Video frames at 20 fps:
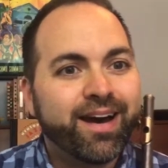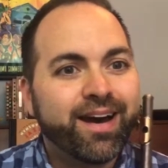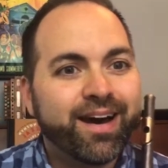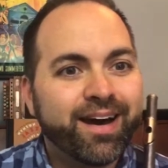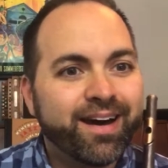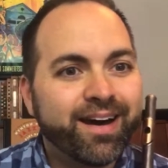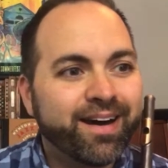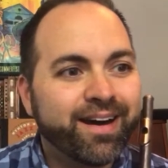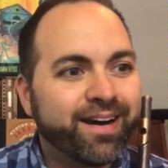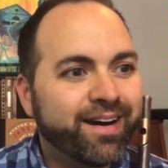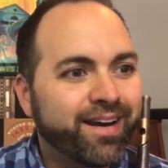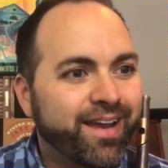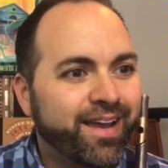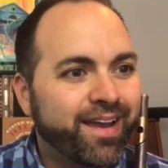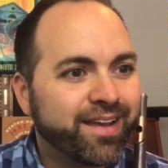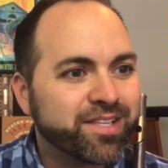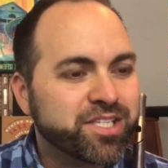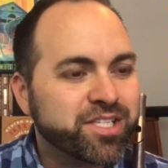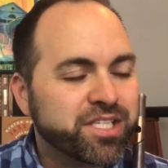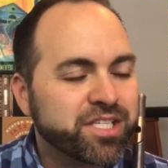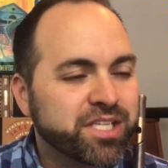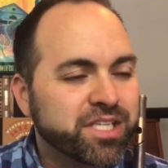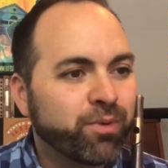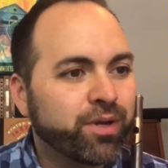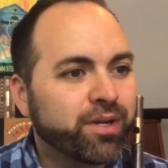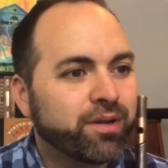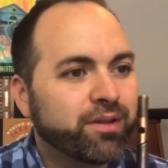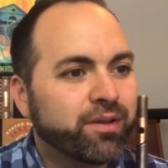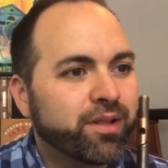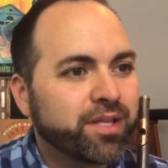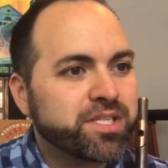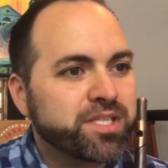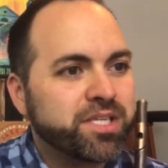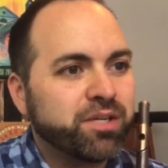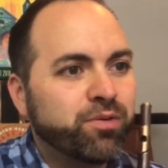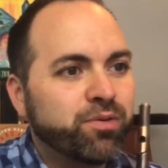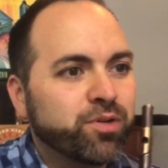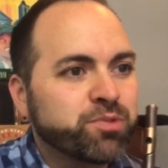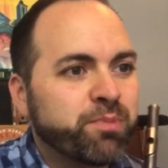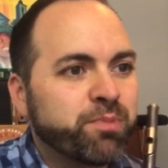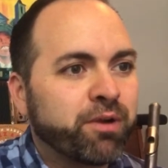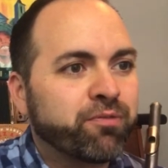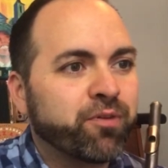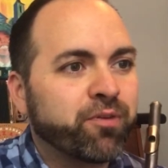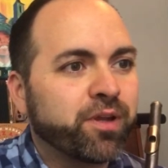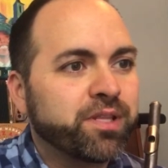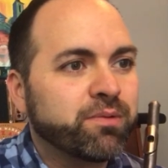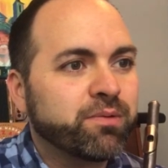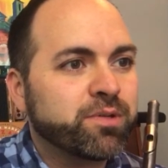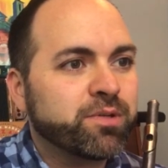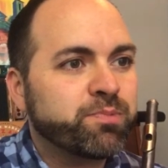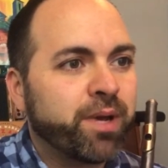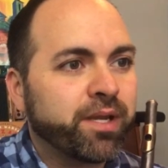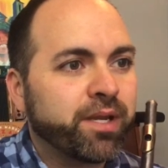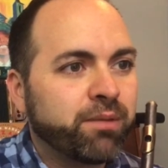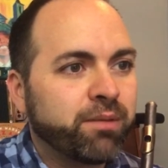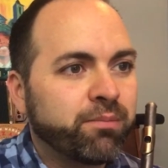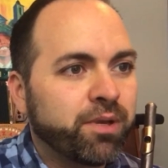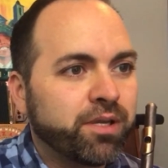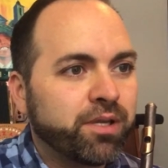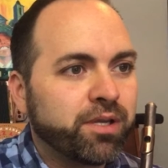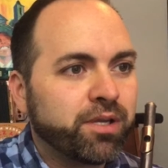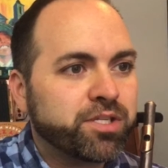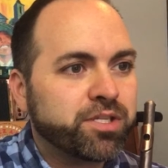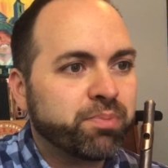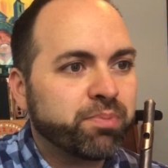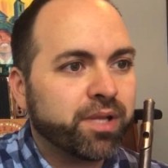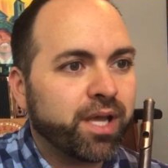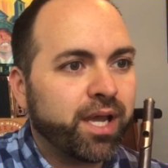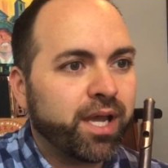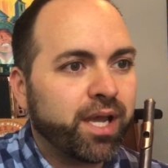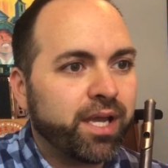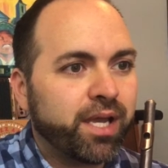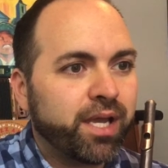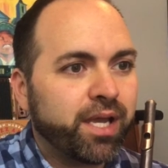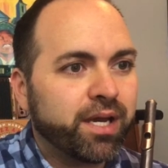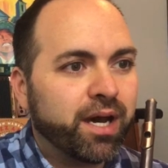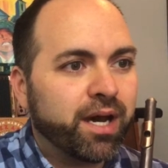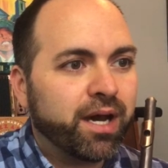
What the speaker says: And someone, let's see, who's my friend that was begging me to play